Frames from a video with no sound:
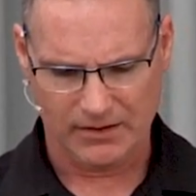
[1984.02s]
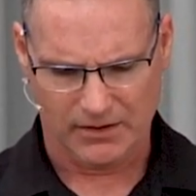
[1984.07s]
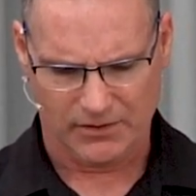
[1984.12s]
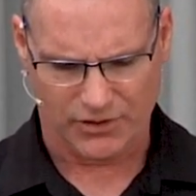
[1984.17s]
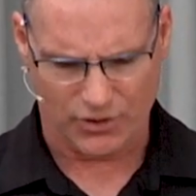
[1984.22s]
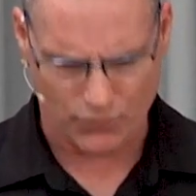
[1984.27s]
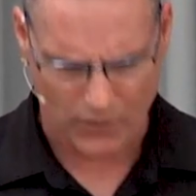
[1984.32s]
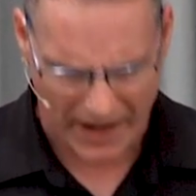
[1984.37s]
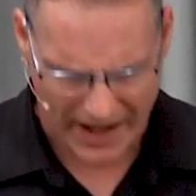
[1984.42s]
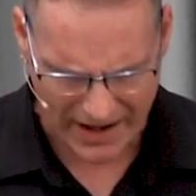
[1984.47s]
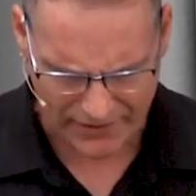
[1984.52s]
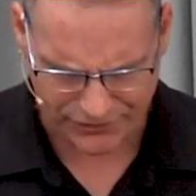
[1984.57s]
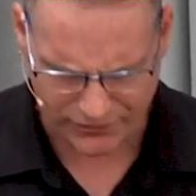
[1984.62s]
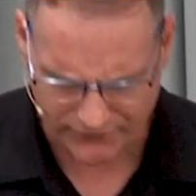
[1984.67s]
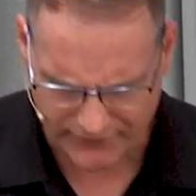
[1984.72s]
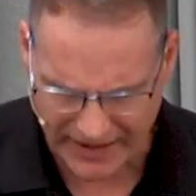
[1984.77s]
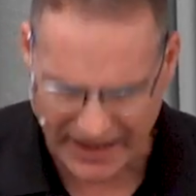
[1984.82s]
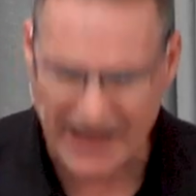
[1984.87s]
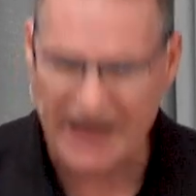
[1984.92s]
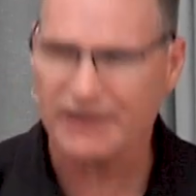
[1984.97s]
The wrath
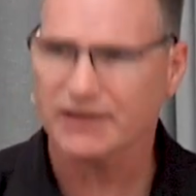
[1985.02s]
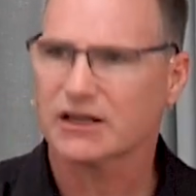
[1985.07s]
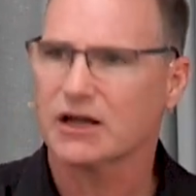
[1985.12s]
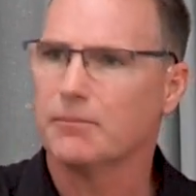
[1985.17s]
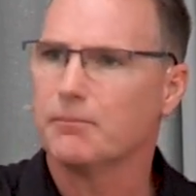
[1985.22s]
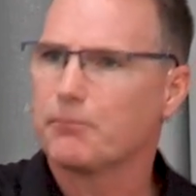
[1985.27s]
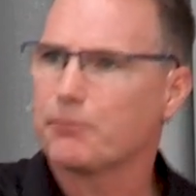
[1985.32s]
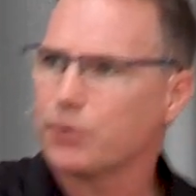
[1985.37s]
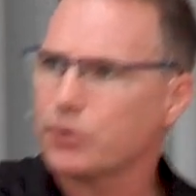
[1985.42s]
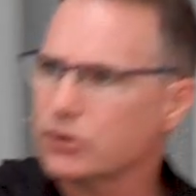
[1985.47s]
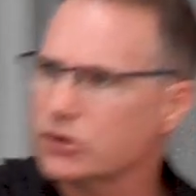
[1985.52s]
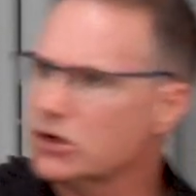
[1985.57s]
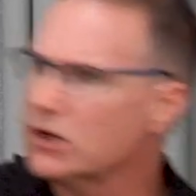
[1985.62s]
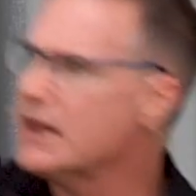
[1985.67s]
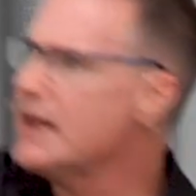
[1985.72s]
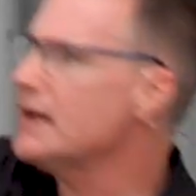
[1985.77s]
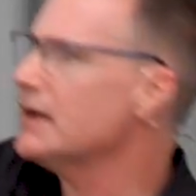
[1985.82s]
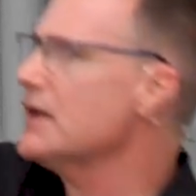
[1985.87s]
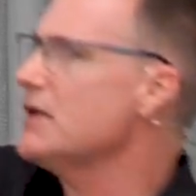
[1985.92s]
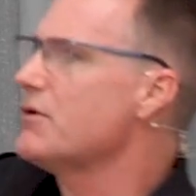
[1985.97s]
of God
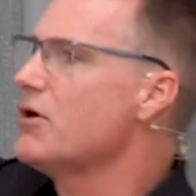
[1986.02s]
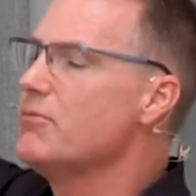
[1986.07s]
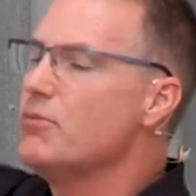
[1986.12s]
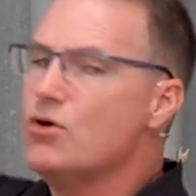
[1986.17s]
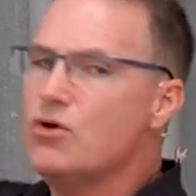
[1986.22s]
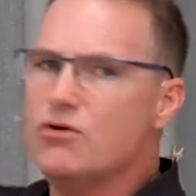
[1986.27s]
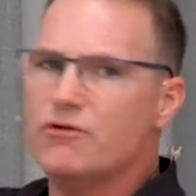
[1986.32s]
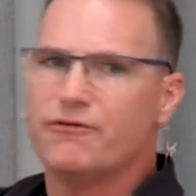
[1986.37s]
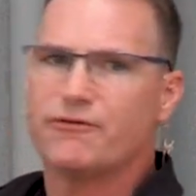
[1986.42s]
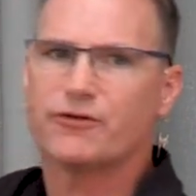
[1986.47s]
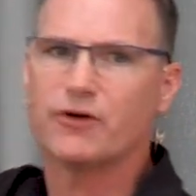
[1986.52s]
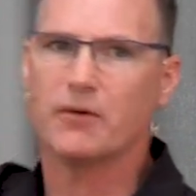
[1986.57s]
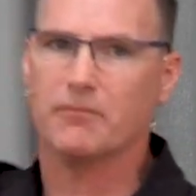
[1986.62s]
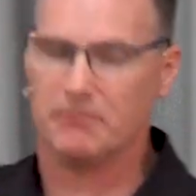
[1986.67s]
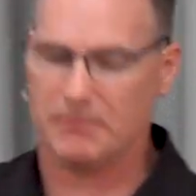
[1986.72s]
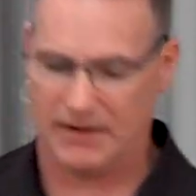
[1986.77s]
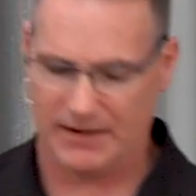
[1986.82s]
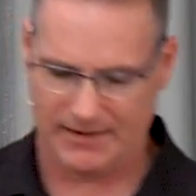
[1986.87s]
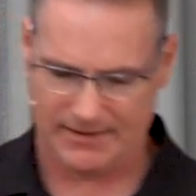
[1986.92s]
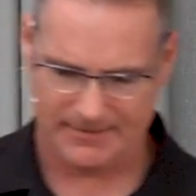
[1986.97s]
completely removed from
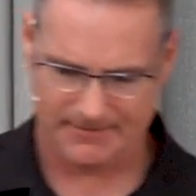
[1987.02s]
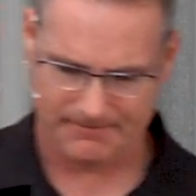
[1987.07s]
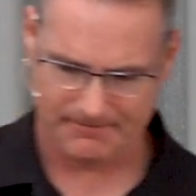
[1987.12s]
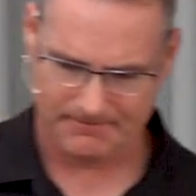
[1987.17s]
me.